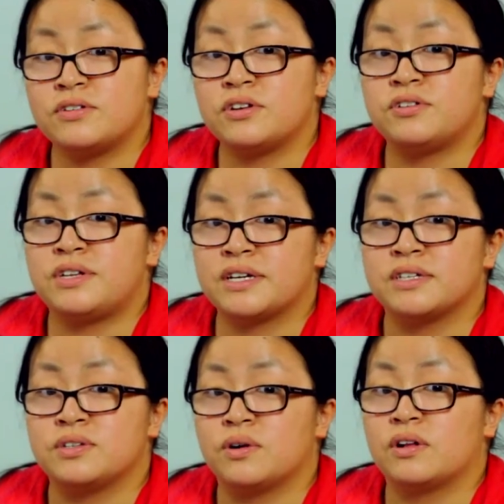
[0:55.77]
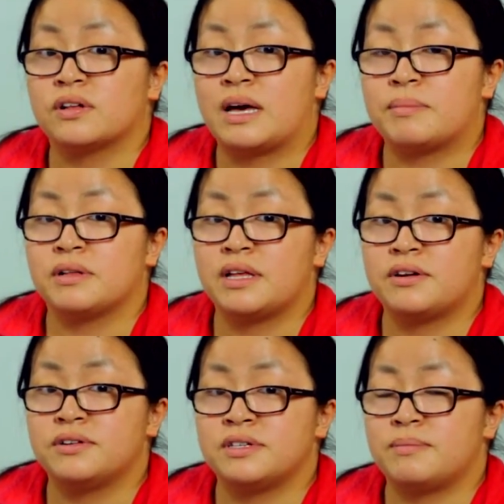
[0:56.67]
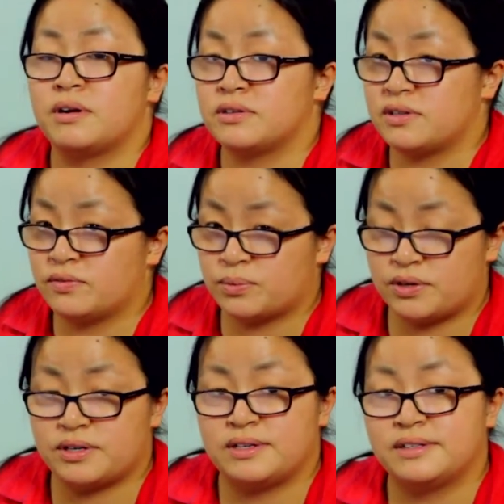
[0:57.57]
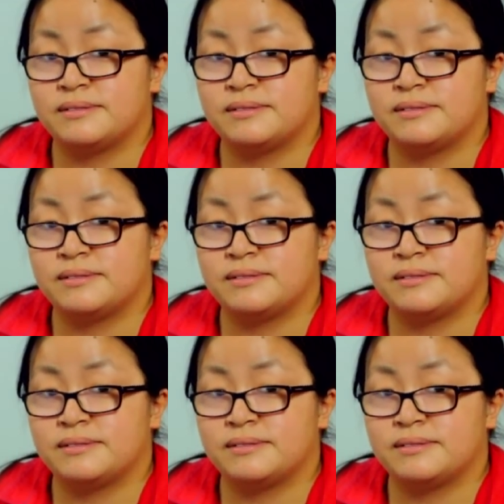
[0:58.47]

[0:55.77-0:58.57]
how I change text to all capital letters in Microsoft Word.